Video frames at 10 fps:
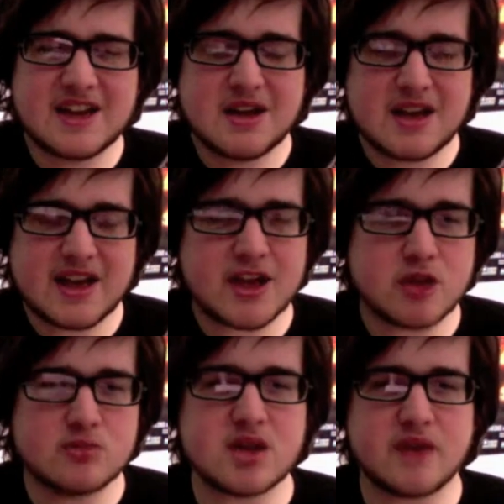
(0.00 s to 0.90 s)
It
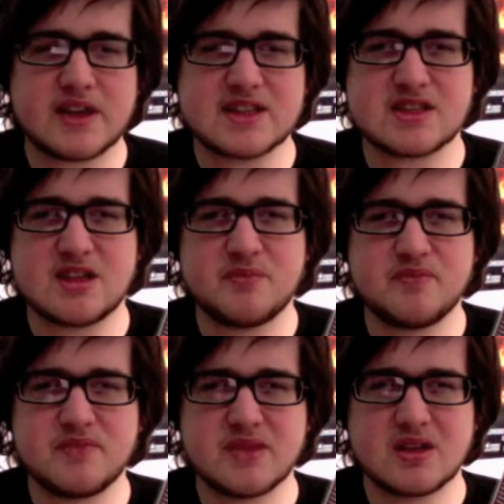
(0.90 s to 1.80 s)
comes up as
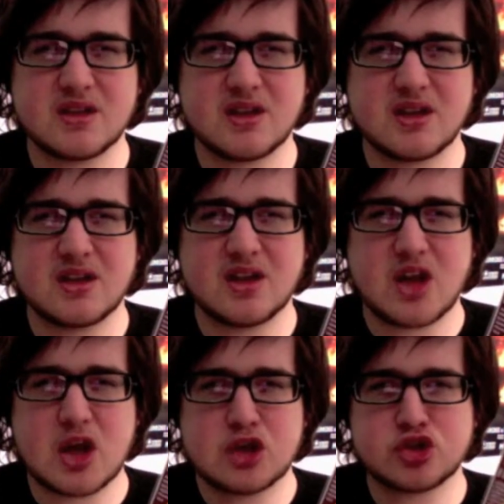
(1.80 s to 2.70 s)

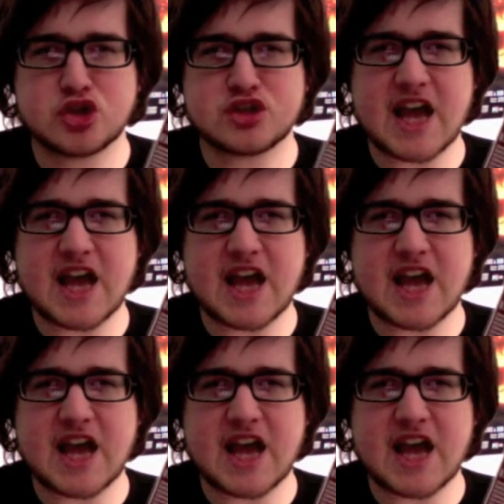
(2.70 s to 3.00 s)
just